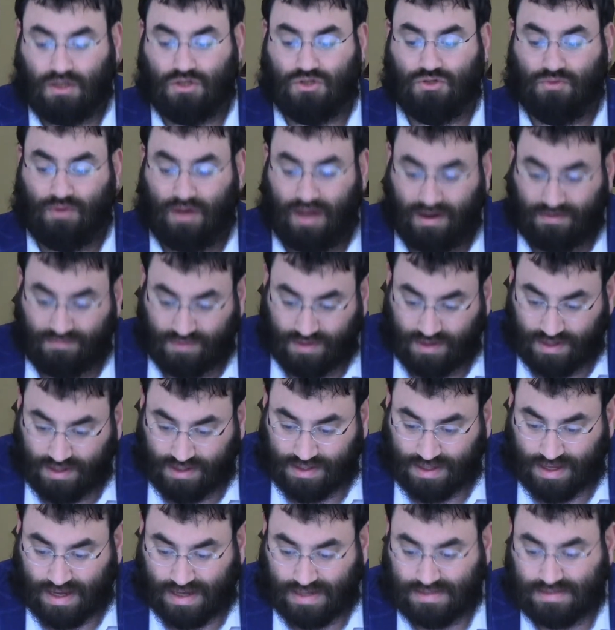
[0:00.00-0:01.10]
Every Yid
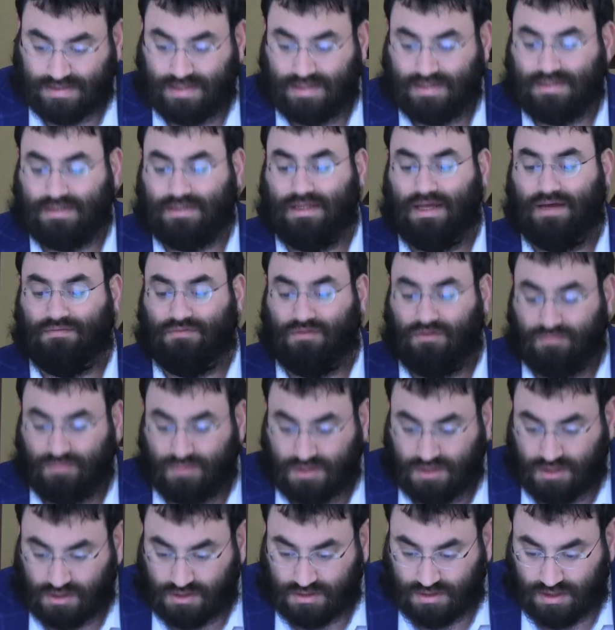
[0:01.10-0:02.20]
has this level of
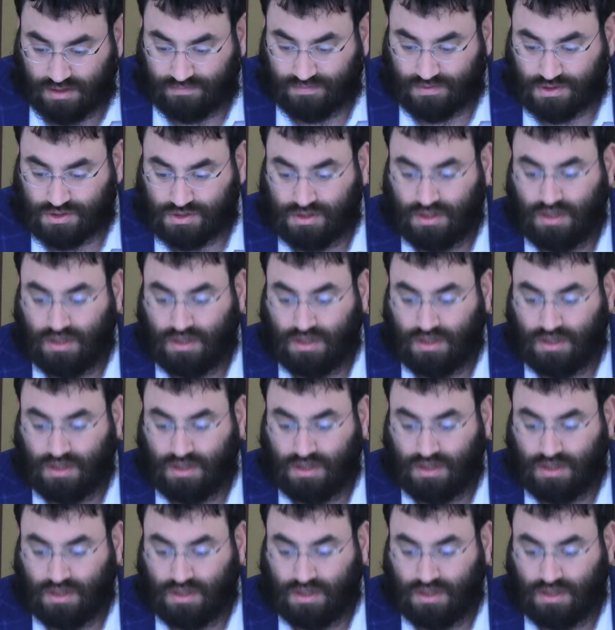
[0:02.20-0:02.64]
Mesiras Nefesh.